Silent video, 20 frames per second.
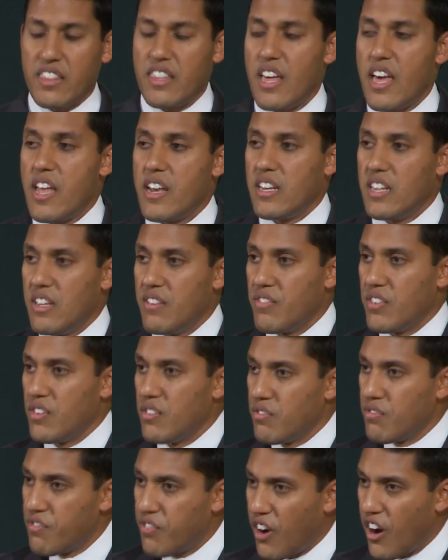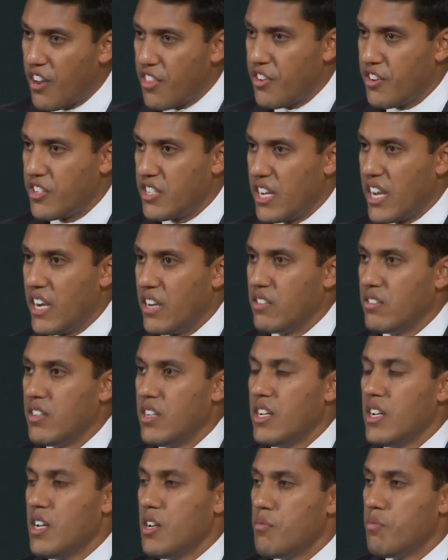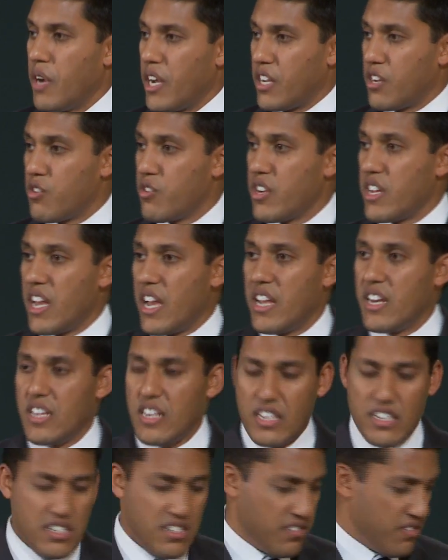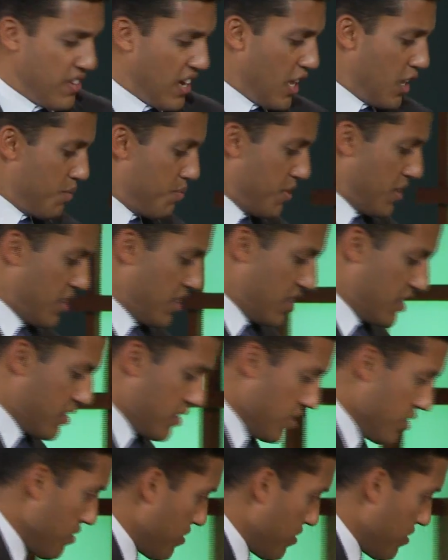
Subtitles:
that even farther down by creating and developing these new